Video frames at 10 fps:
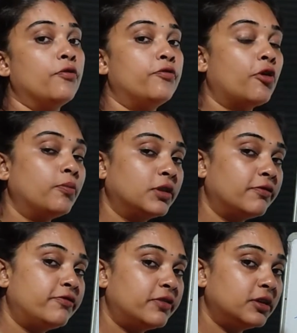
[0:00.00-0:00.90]
From the
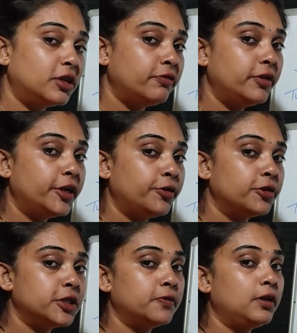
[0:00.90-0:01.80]
further
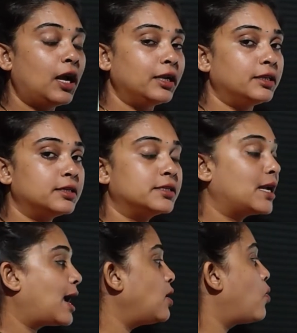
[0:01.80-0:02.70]
videos, you will
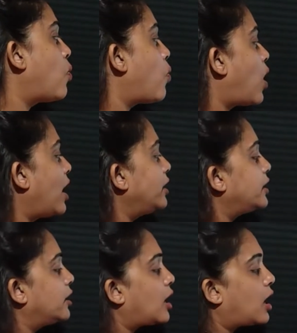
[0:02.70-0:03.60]
understand why
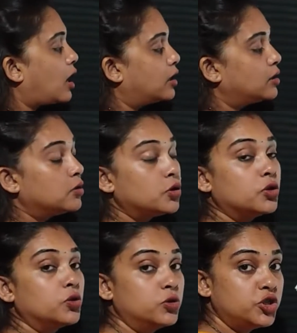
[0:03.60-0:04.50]
there are
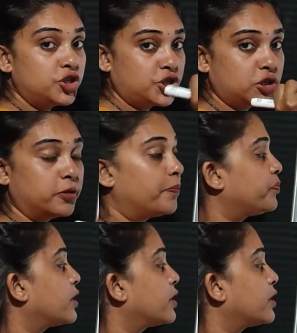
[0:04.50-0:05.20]
two je.